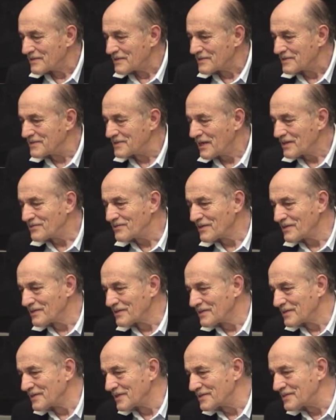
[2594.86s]

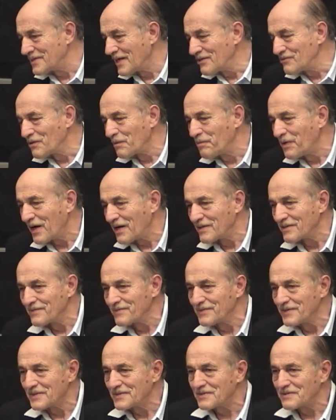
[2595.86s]
Central, the central part
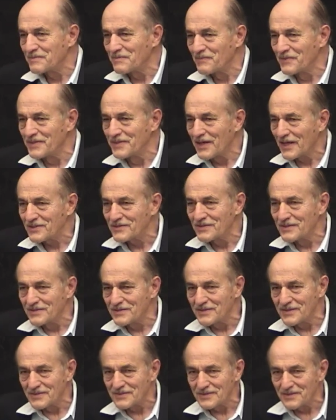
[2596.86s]
of this reduction
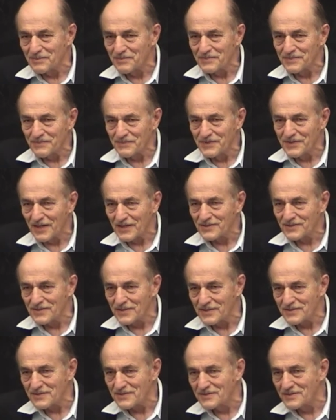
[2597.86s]
system,
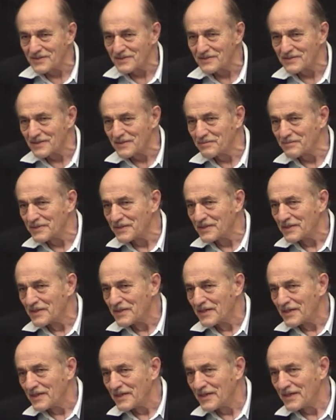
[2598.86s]
reductionist system,
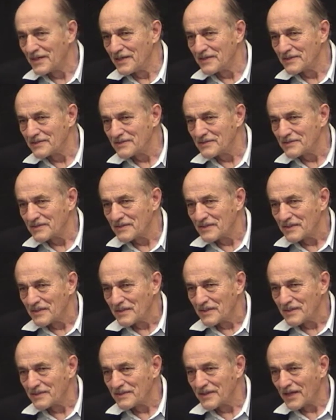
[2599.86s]
is
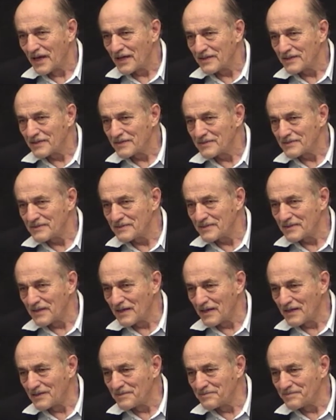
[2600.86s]
that.
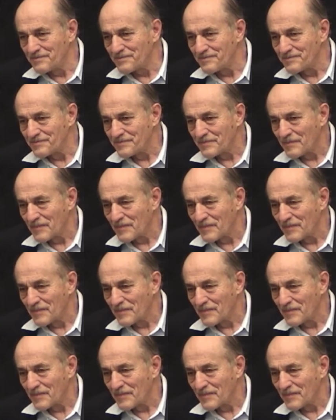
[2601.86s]
Um,